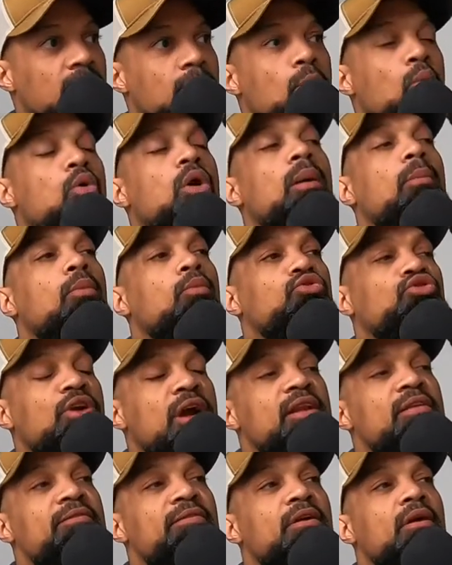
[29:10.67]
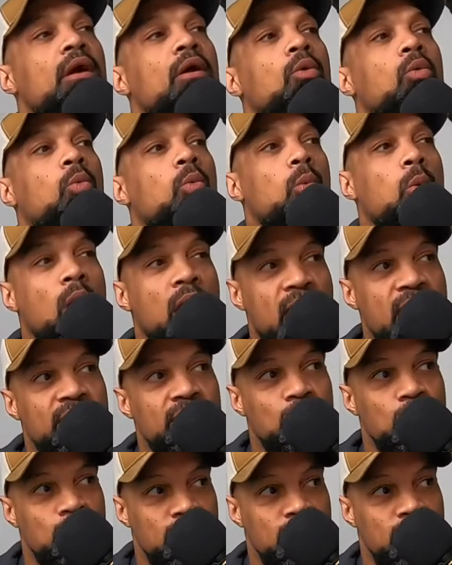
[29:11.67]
the more I'm trying to figure out why do